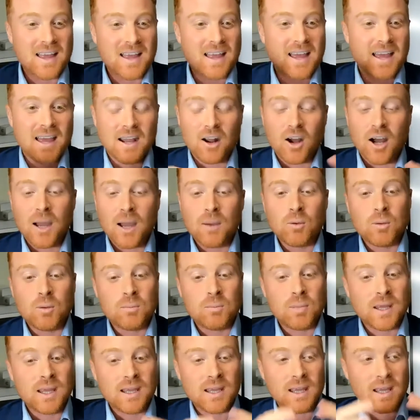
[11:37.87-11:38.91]
And I would
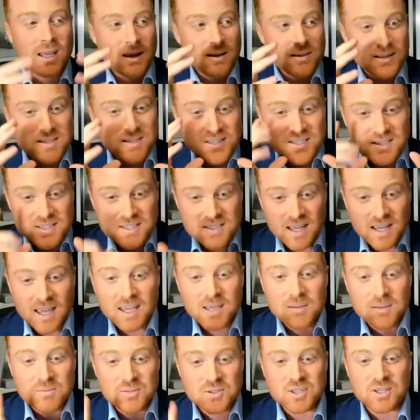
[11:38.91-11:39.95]
be in the
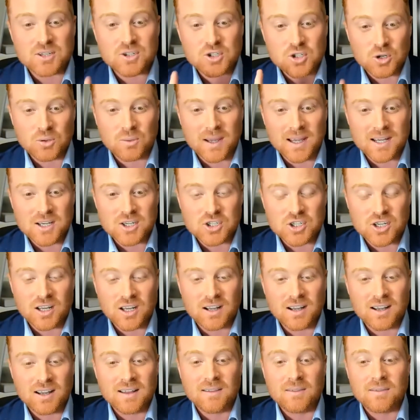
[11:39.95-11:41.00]
same
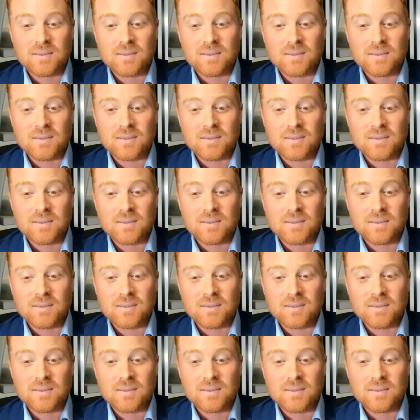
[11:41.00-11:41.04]
situation